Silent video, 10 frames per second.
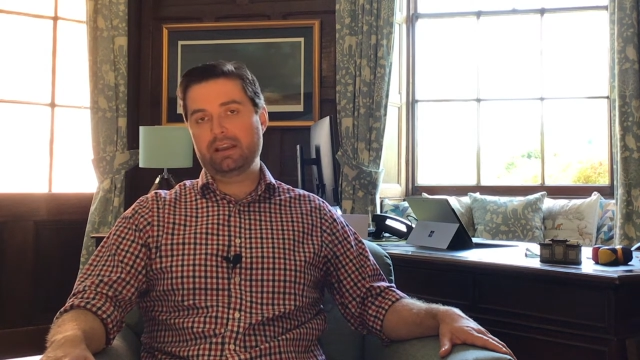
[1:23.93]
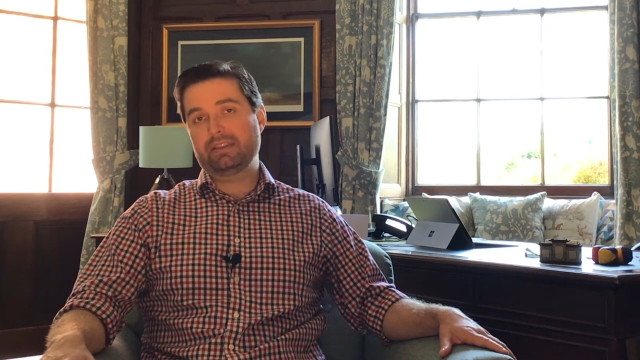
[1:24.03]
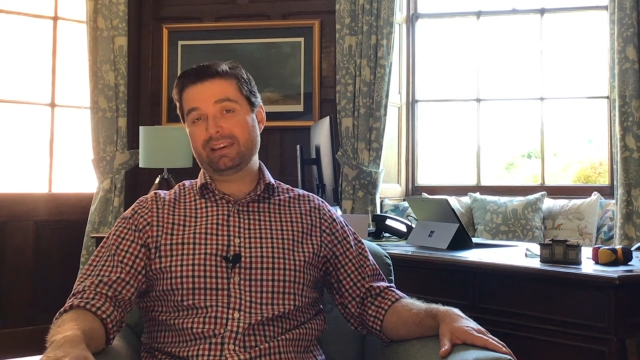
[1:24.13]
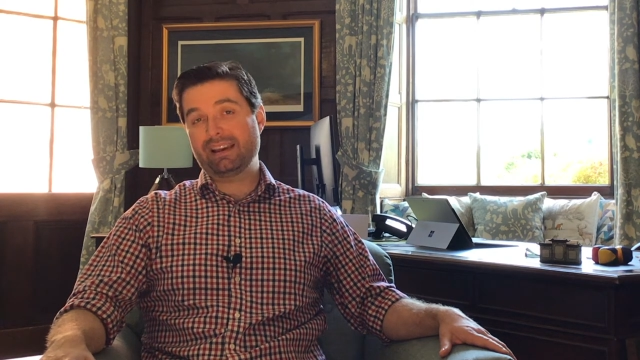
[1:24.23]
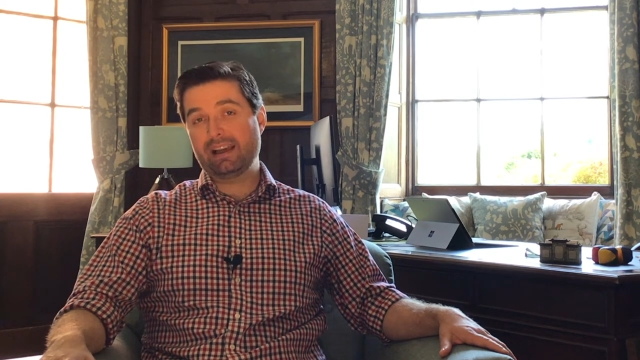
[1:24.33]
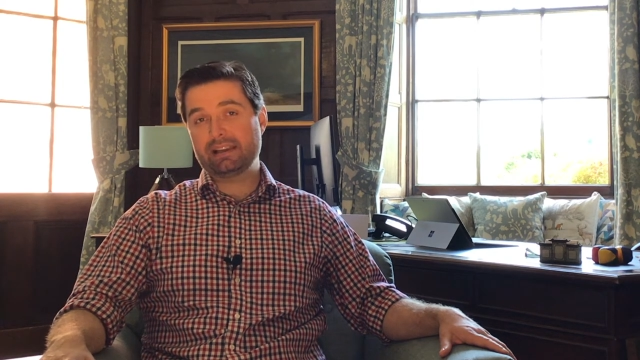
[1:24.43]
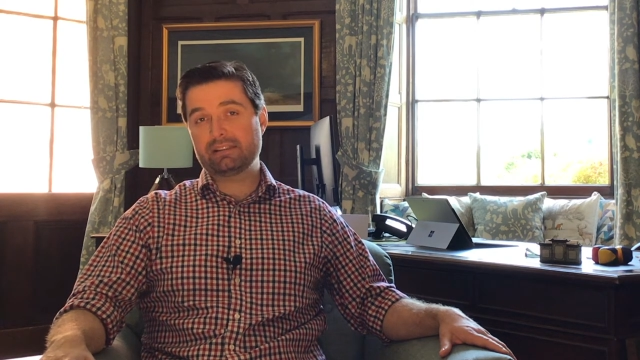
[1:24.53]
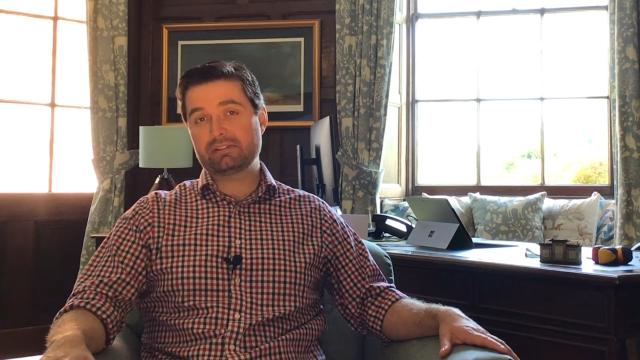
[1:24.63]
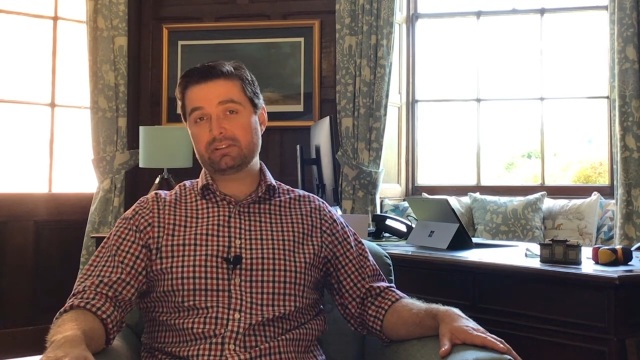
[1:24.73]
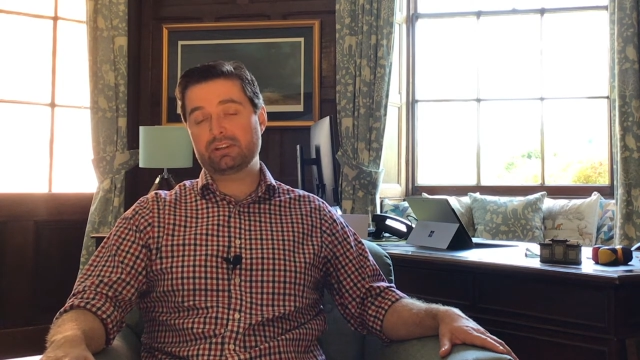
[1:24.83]
The
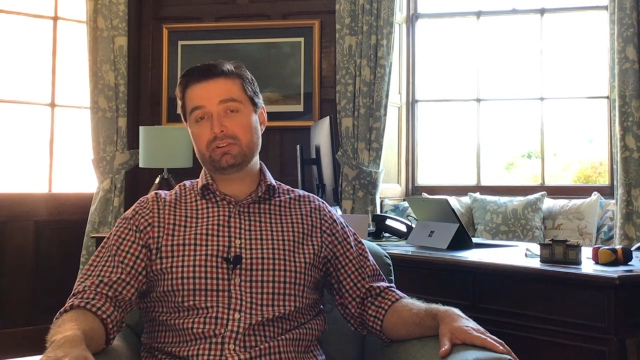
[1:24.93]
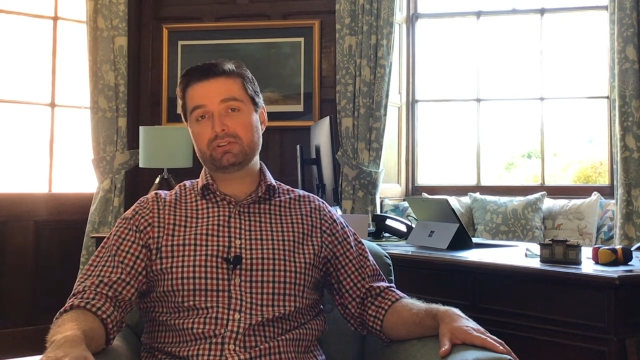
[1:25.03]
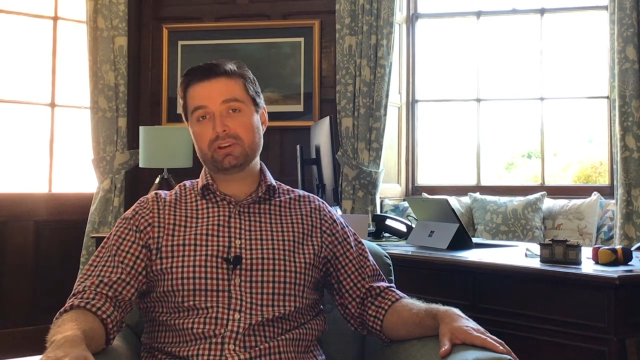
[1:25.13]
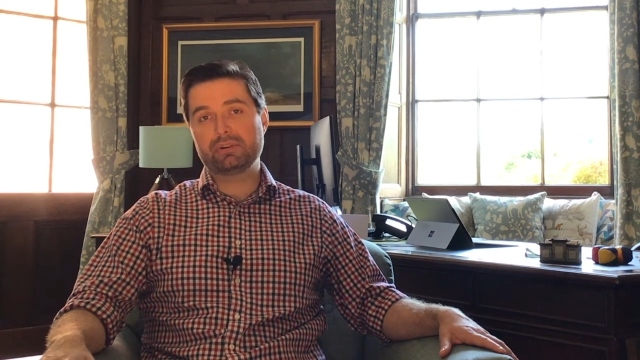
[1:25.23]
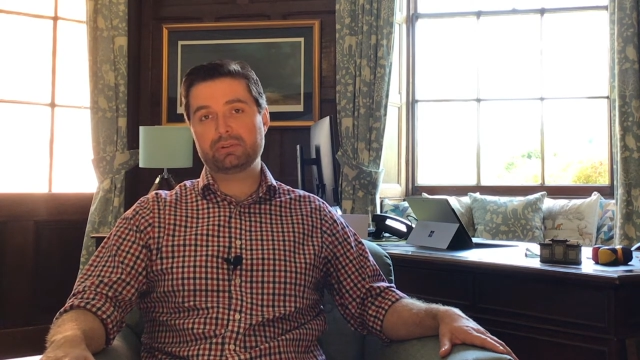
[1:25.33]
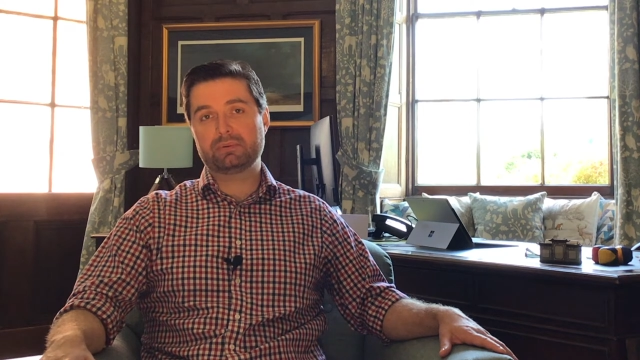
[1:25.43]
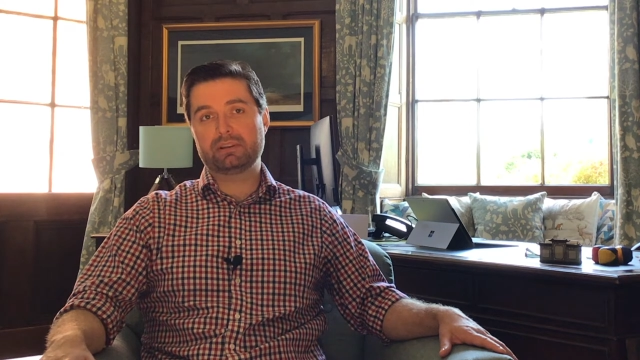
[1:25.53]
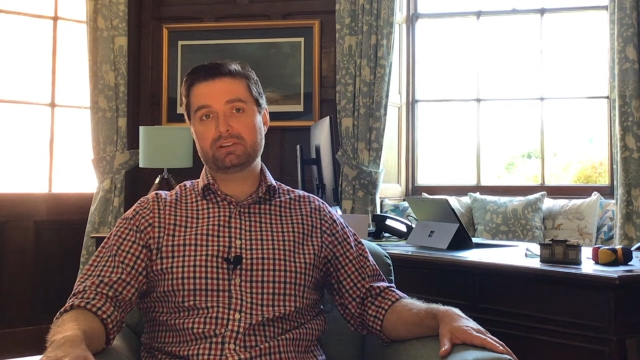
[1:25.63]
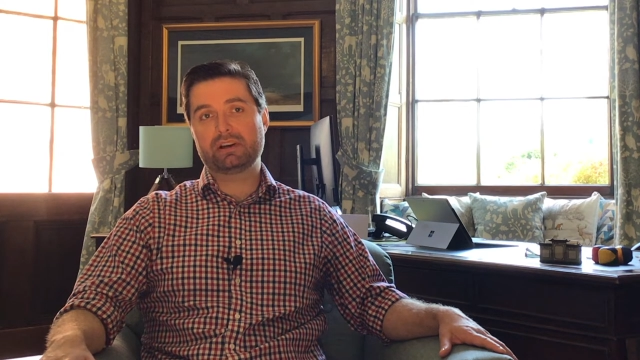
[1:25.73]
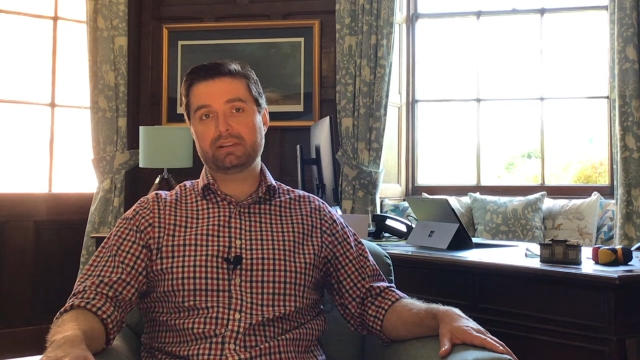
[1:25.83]
kindness that you show to
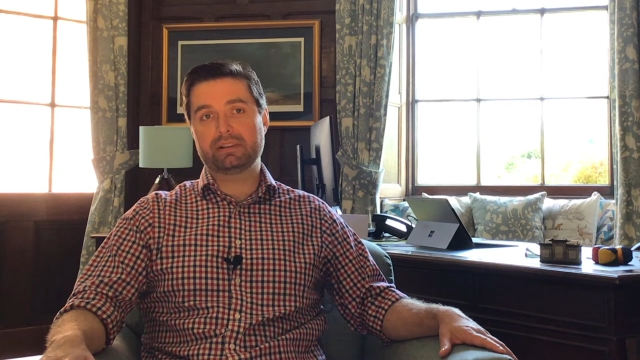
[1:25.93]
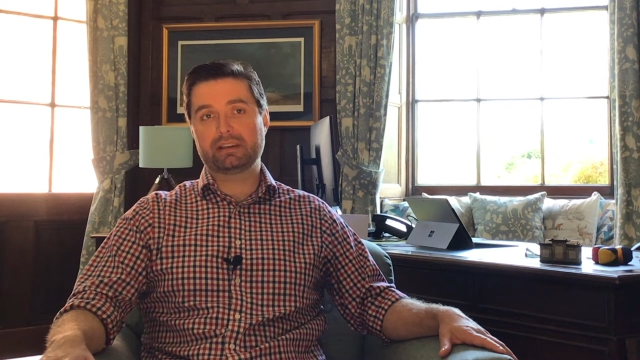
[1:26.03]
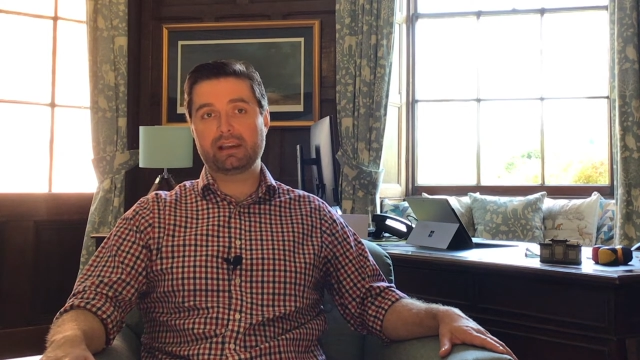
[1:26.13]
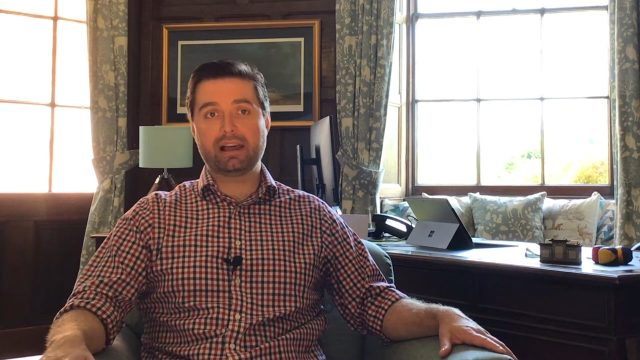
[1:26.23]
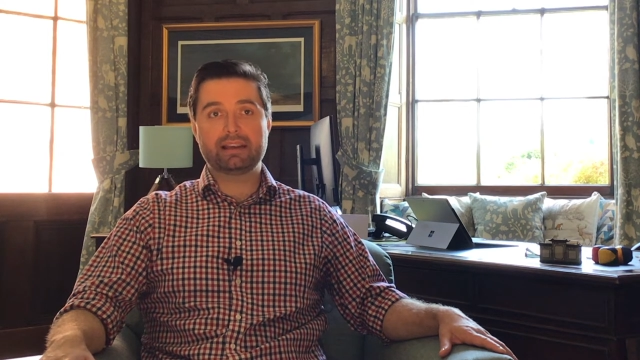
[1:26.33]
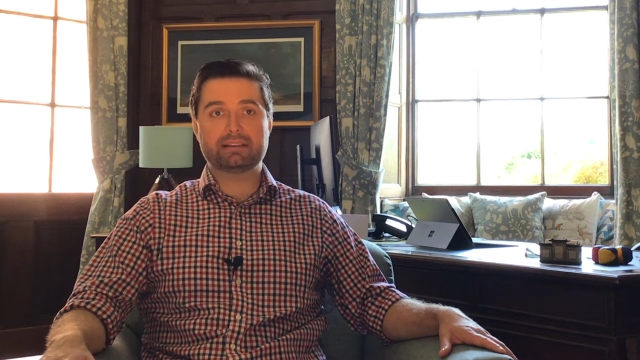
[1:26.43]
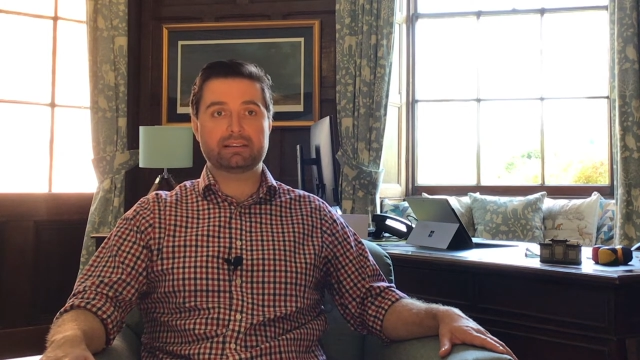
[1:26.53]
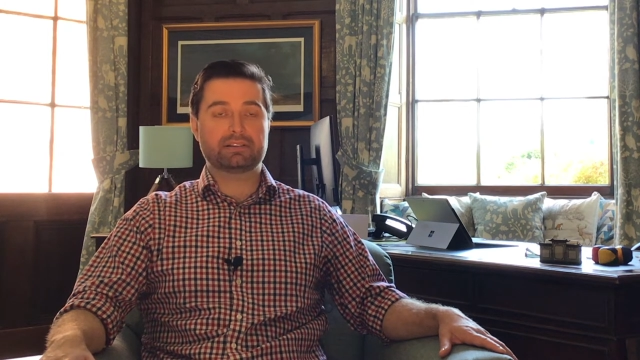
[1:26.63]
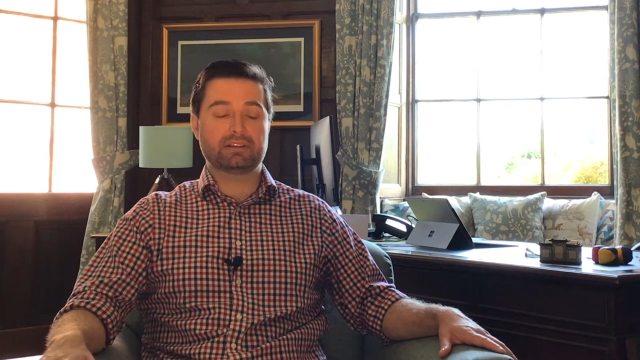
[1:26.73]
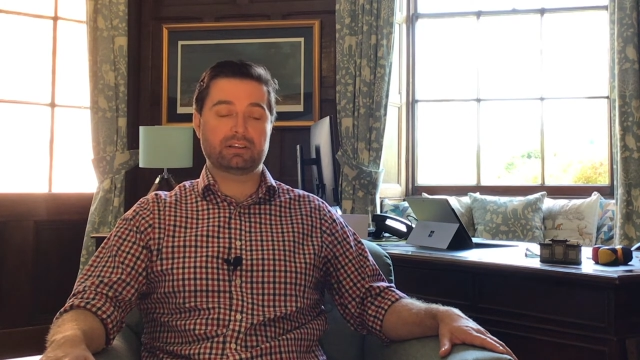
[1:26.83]
each other, the
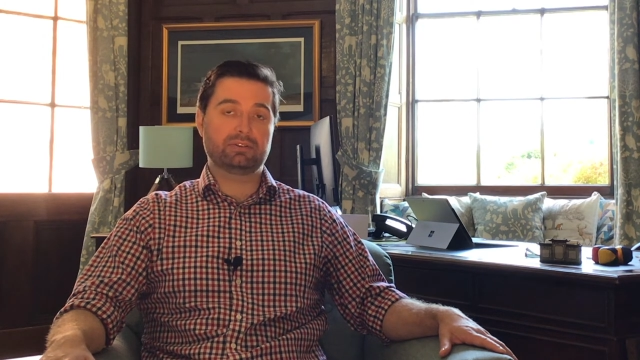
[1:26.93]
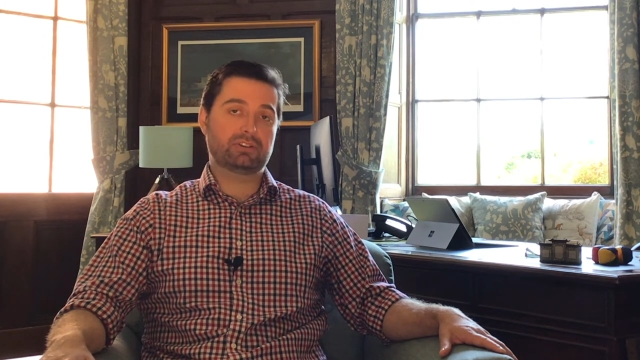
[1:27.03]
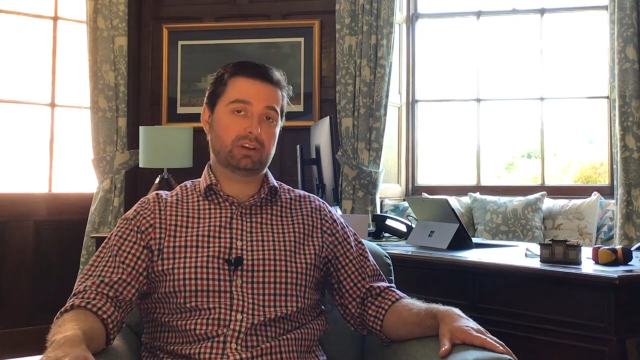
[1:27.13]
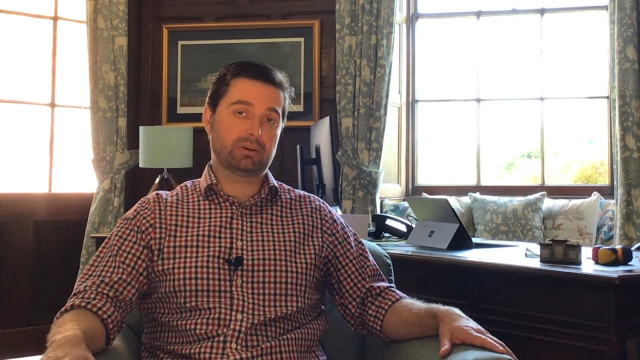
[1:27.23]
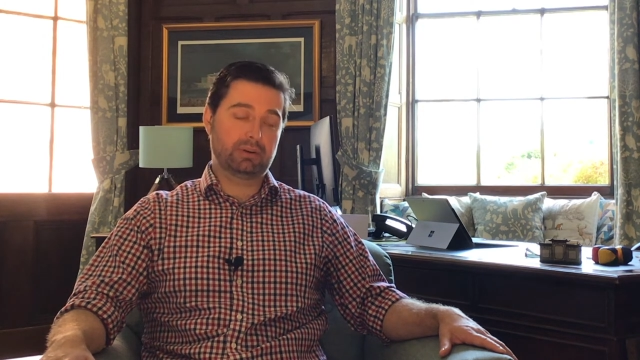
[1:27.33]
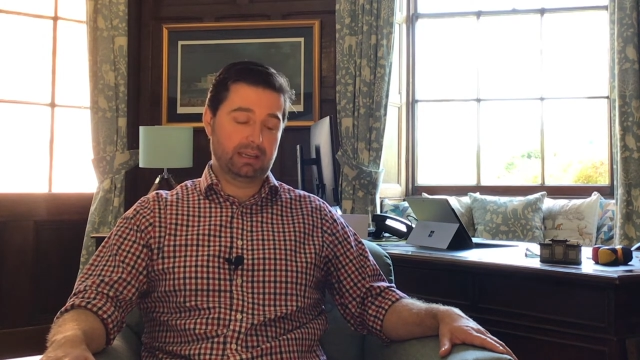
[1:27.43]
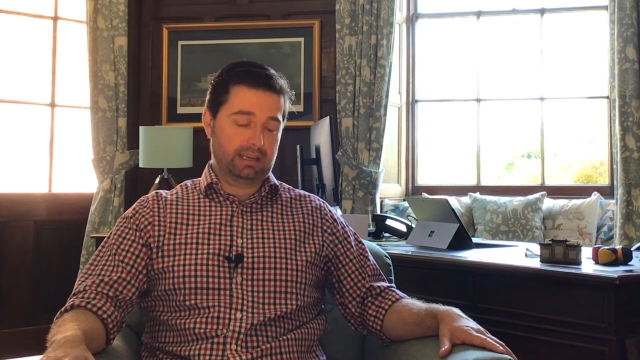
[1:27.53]
kindness that you show